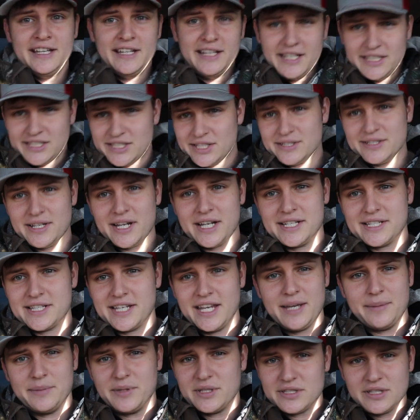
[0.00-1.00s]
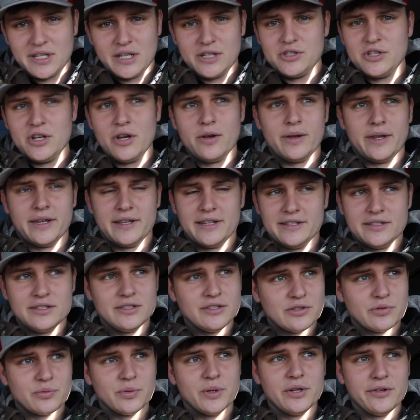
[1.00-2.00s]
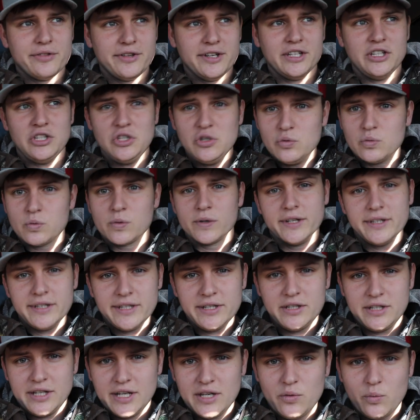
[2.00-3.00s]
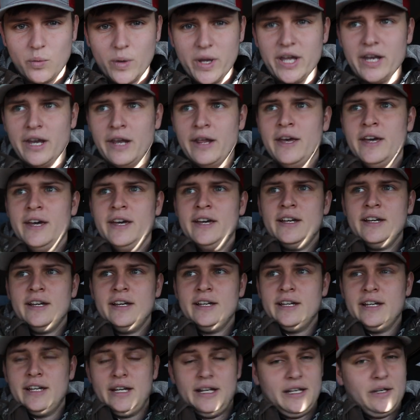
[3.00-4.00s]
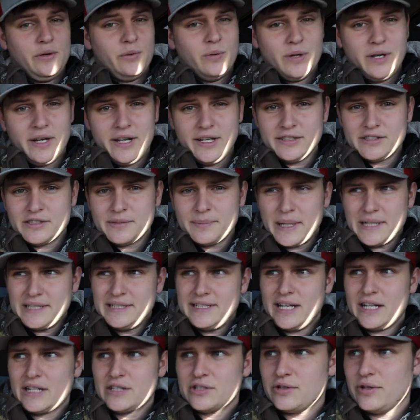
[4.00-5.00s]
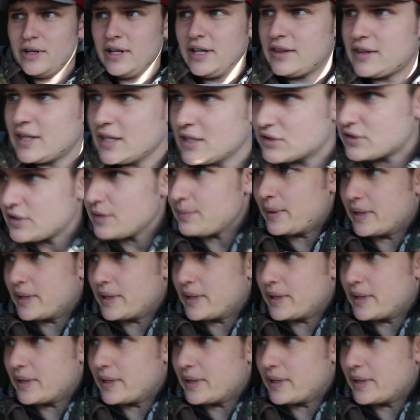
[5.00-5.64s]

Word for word: this is not a scam. This is not a joke. Like, this is a real thing. You really did win. And he wouldn't answer my text or anything, so I'm